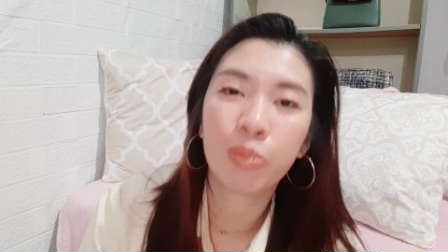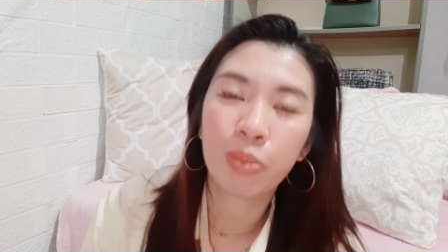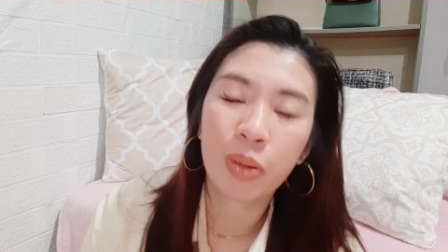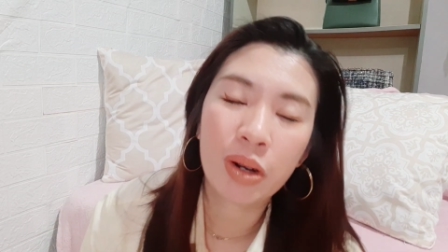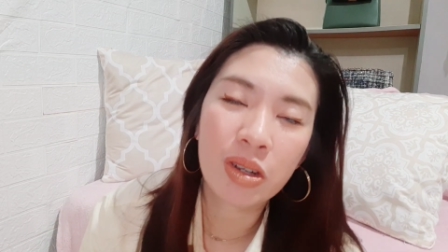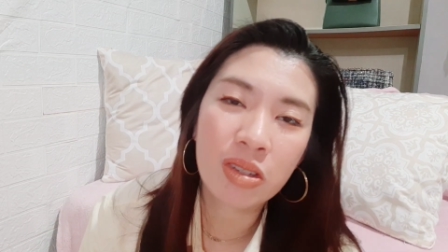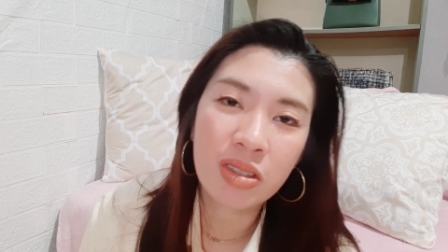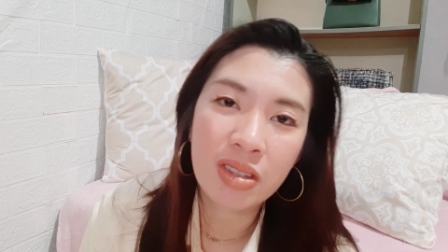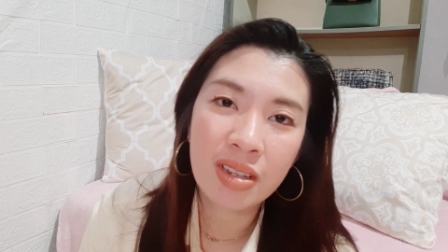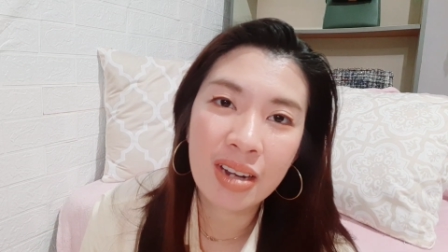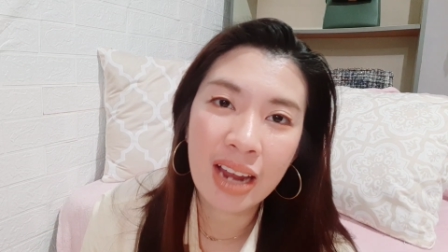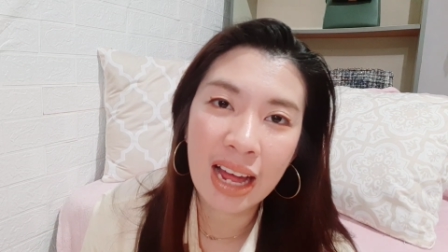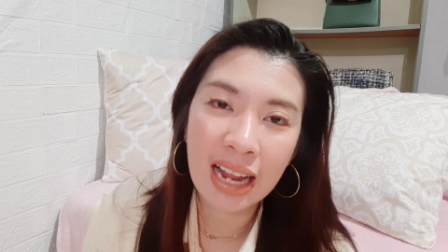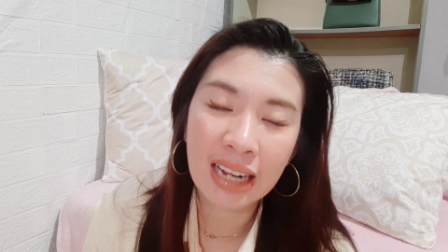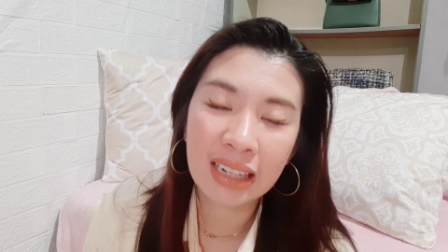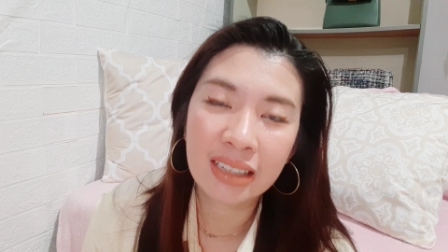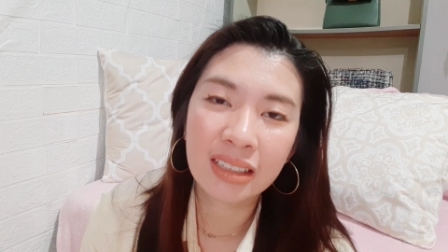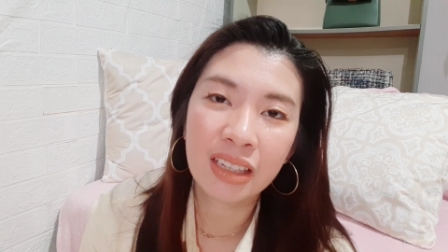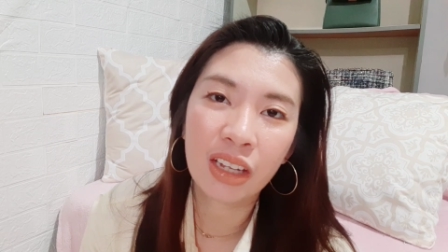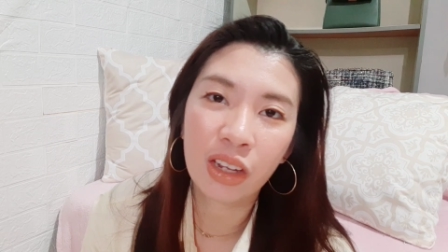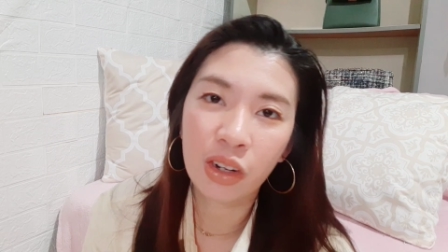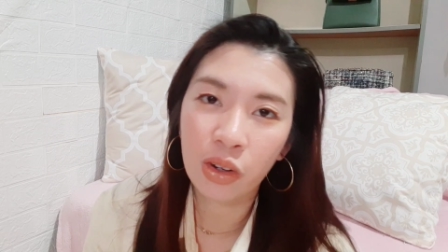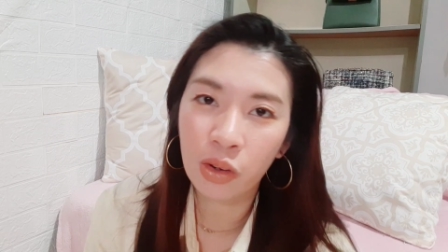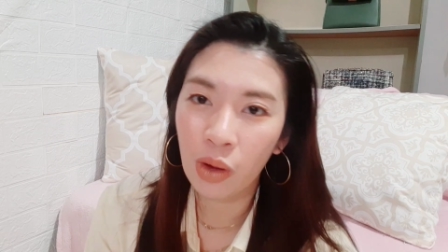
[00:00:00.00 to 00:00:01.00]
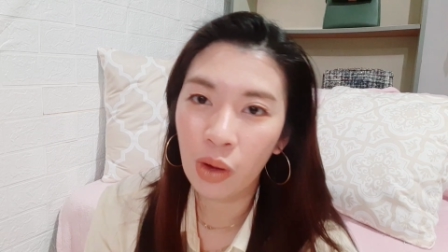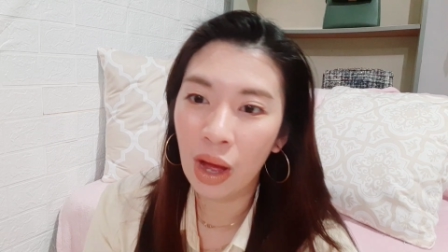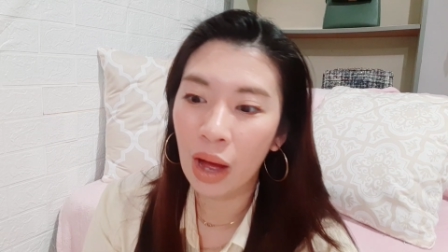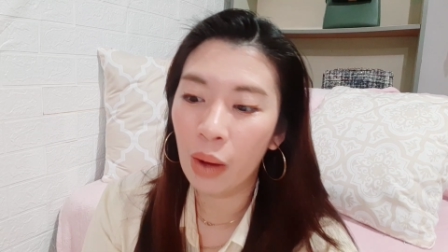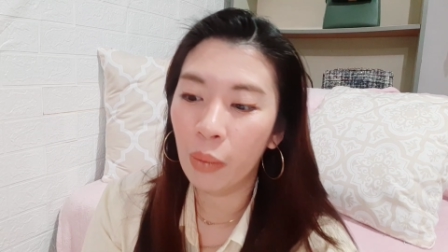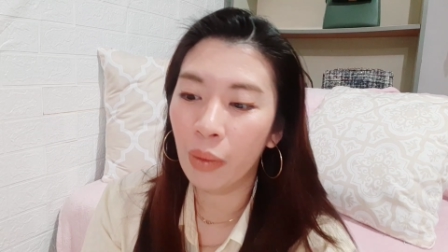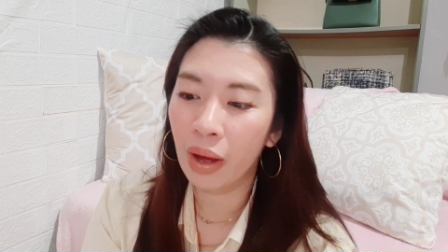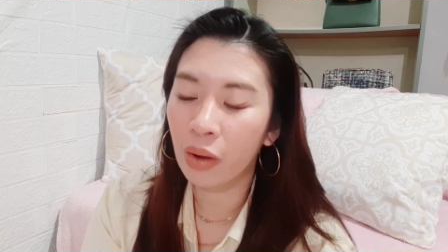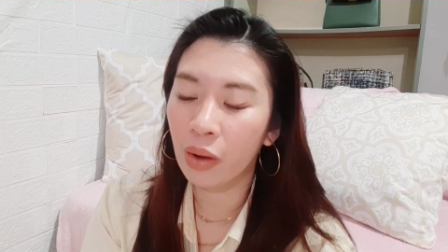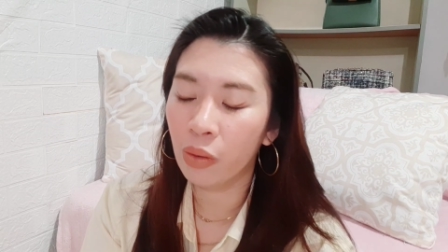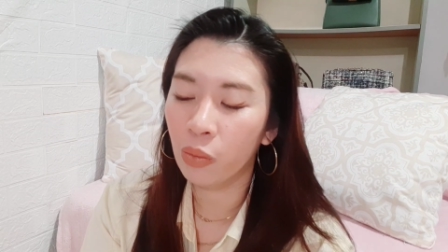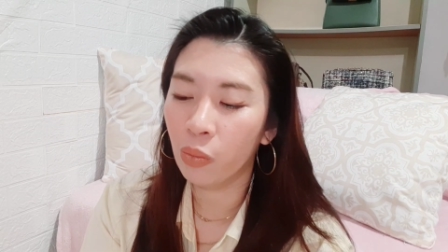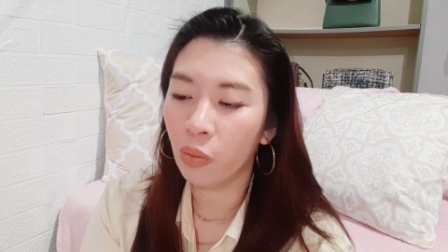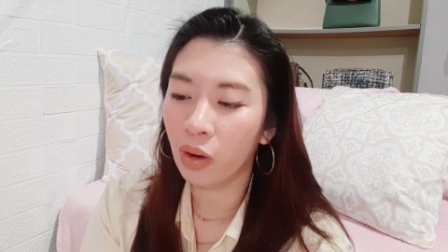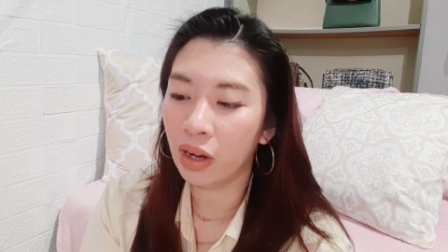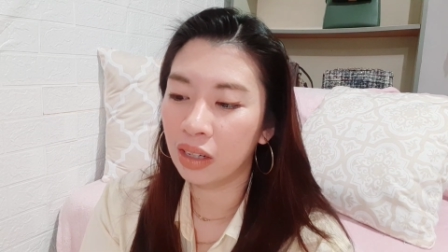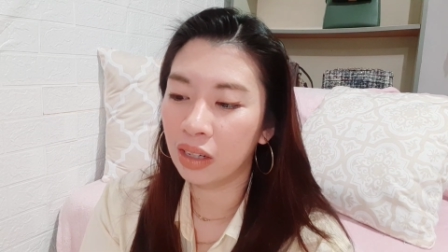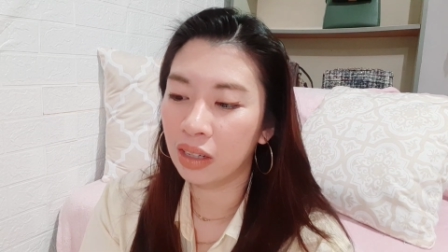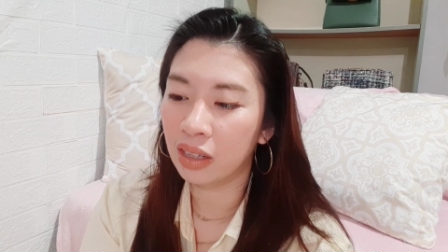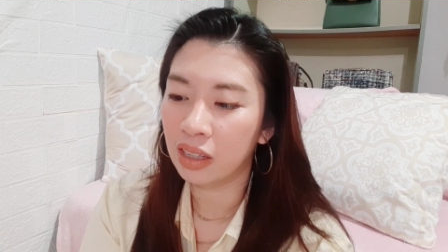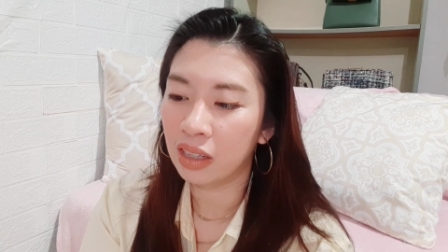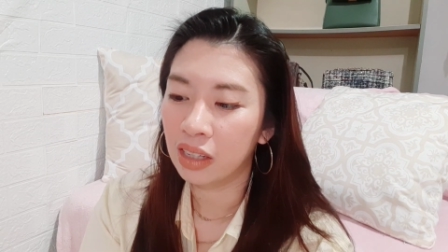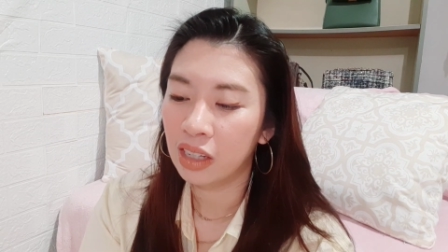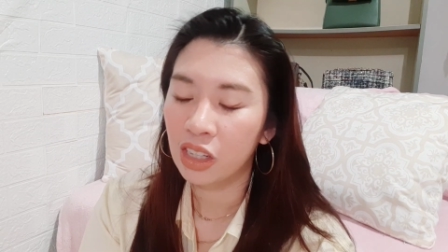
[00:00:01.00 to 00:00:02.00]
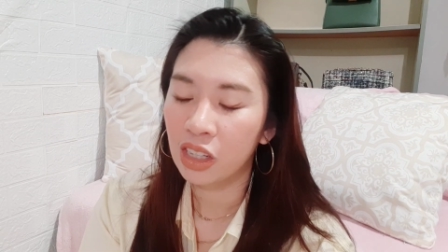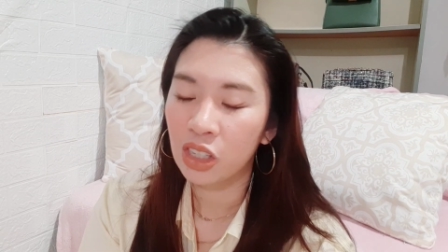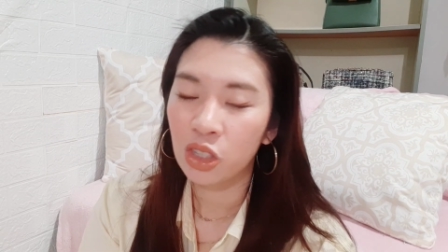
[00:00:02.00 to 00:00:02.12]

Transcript: personality and how I wanna